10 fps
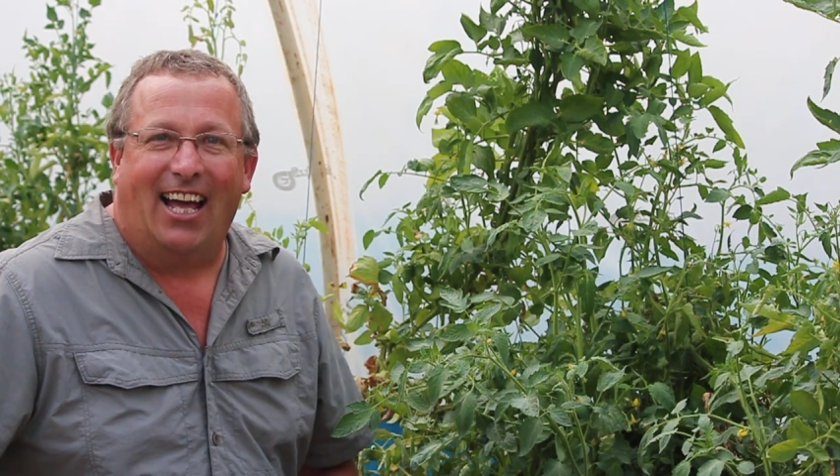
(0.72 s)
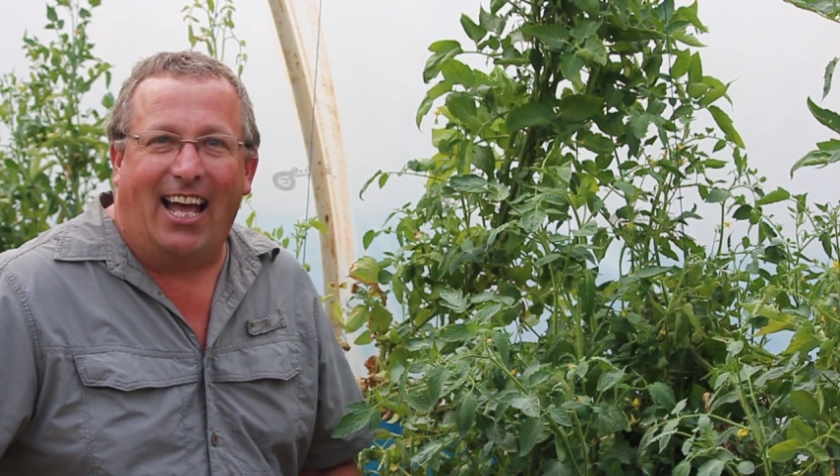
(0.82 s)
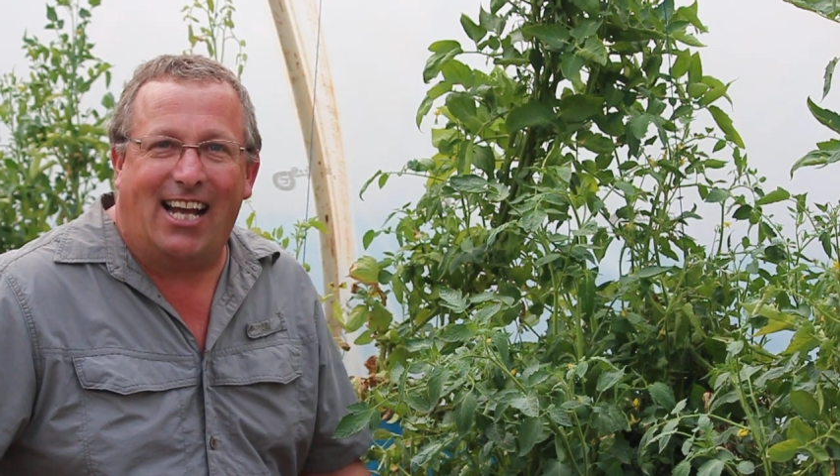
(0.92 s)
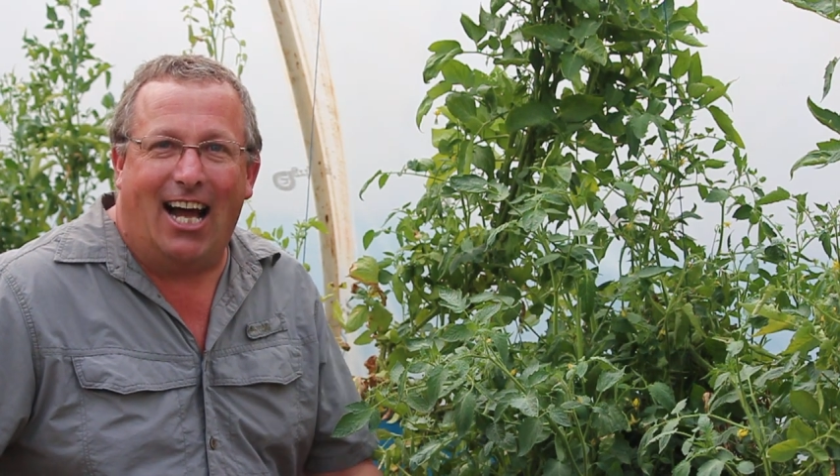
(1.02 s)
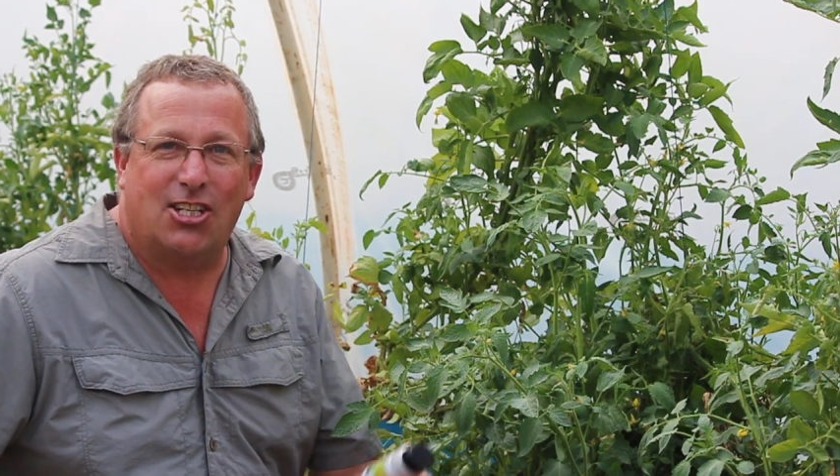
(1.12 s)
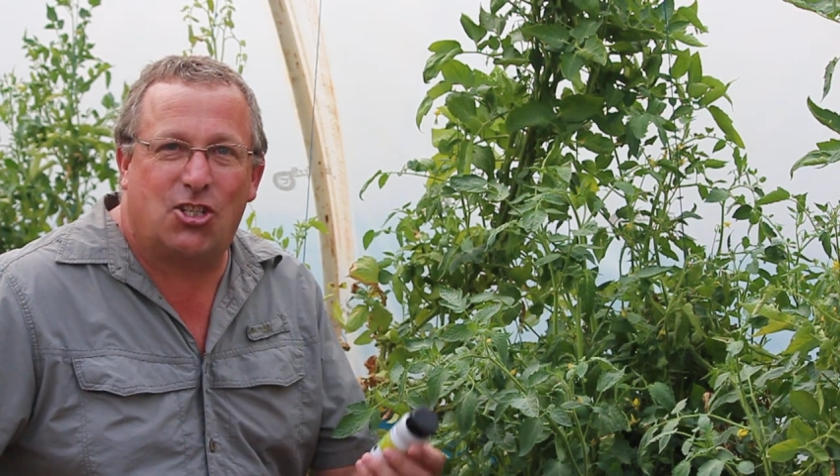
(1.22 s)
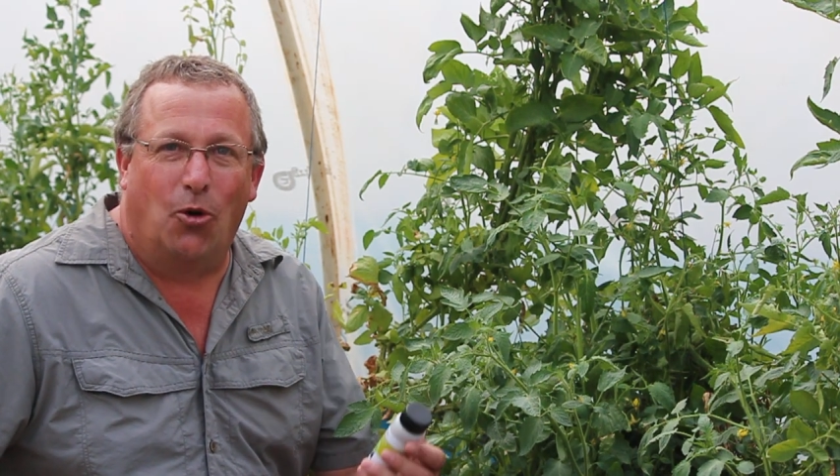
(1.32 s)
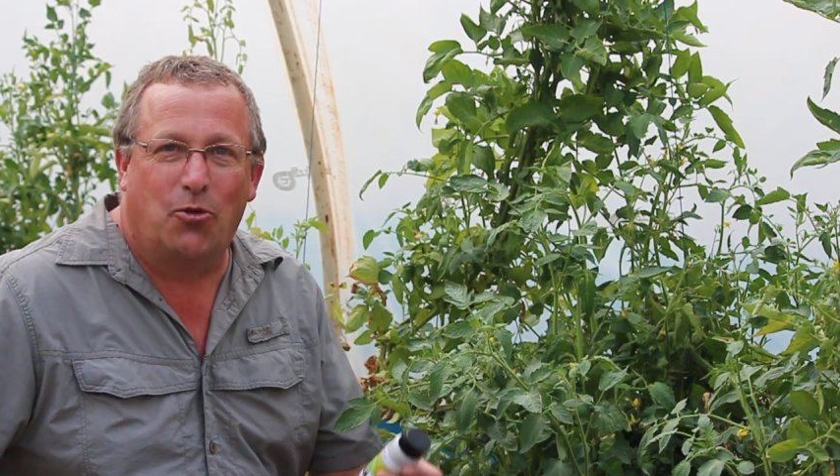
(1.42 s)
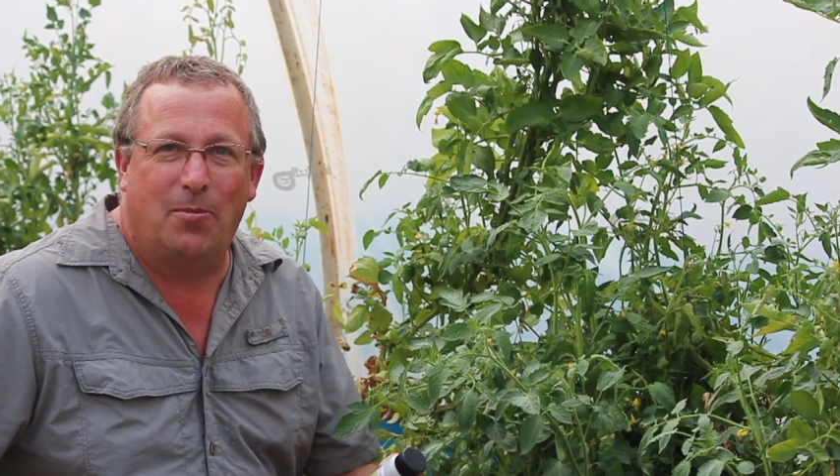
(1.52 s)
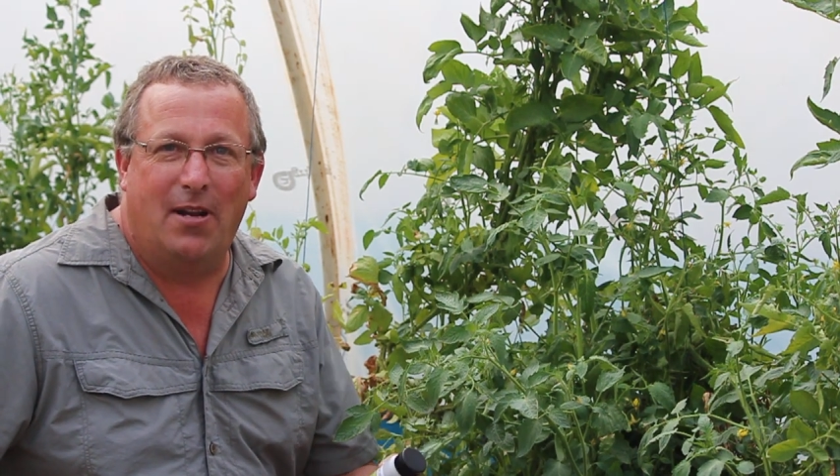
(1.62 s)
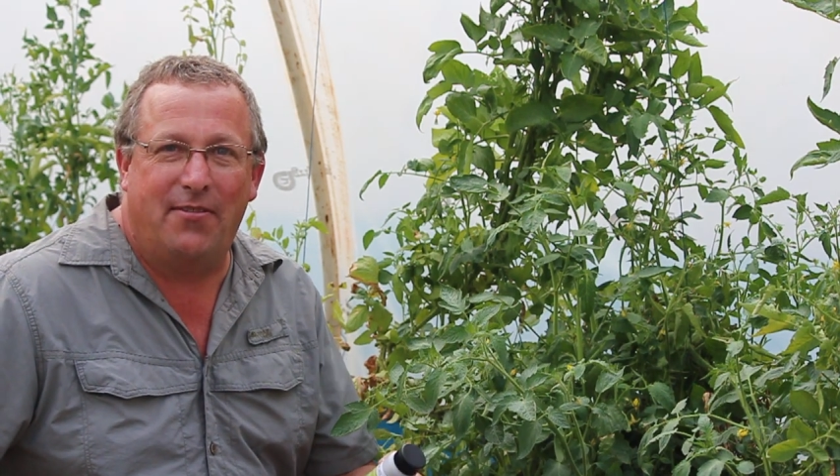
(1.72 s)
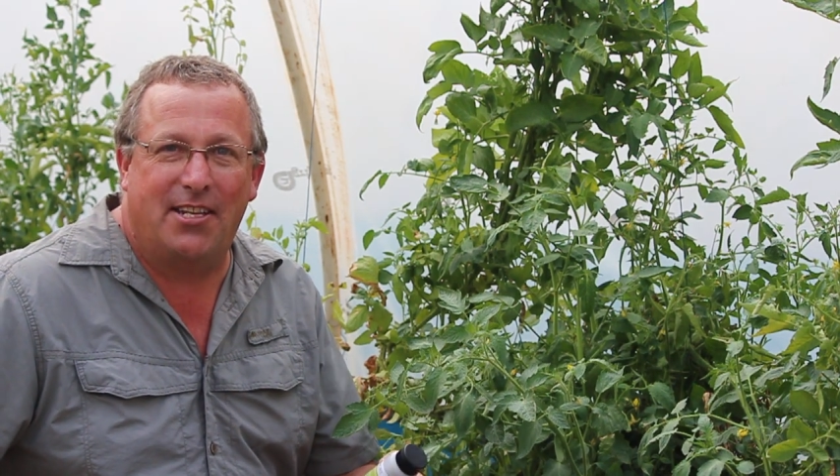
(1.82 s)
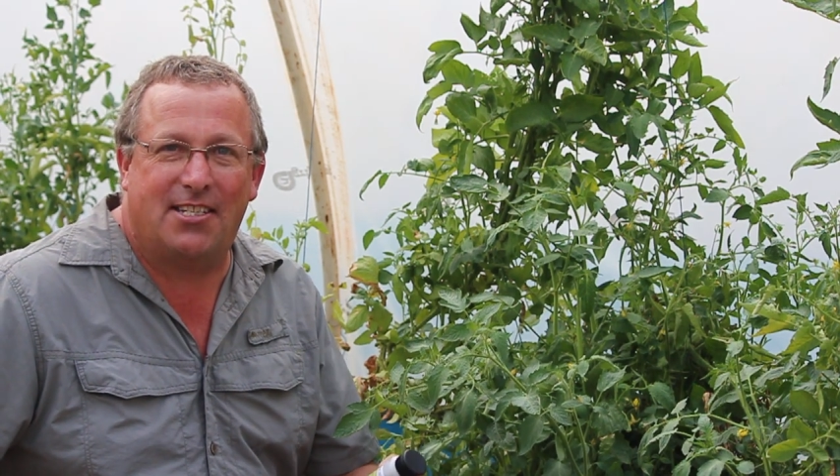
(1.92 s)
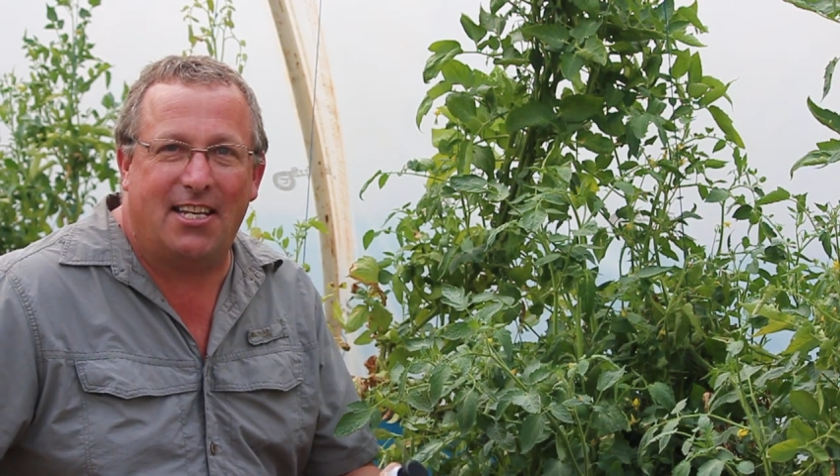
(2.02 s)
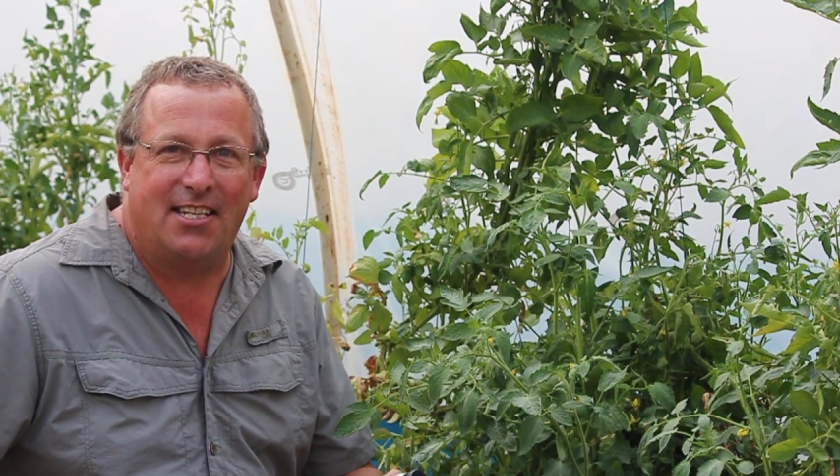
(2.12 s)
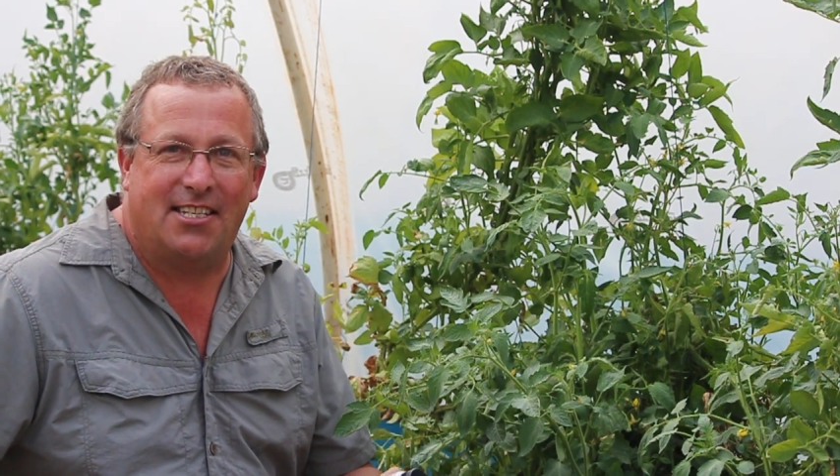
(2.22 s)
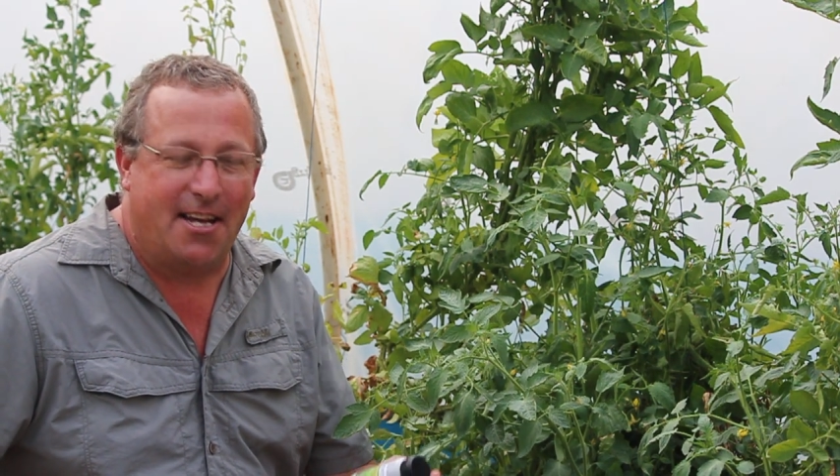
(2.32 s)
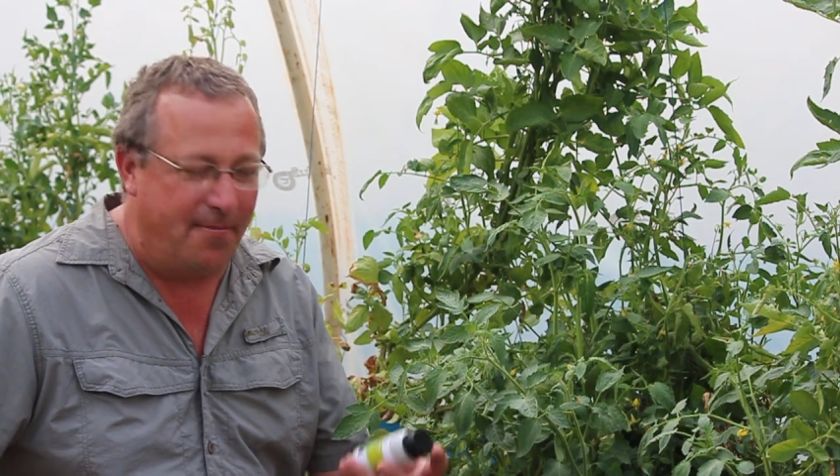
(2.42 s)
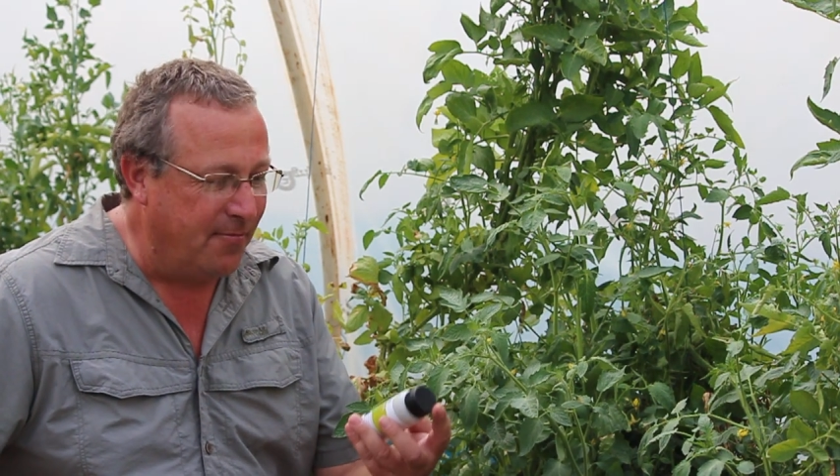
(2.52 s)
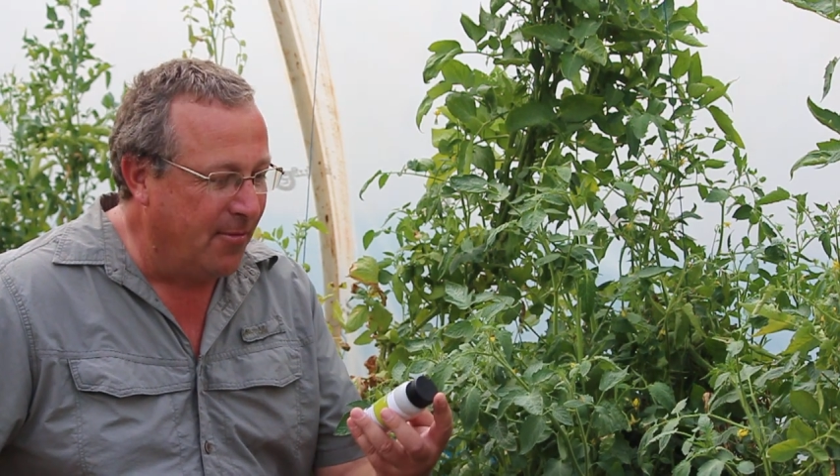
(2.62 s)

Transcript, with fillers: Hey guys, Sean from Living Seeds here.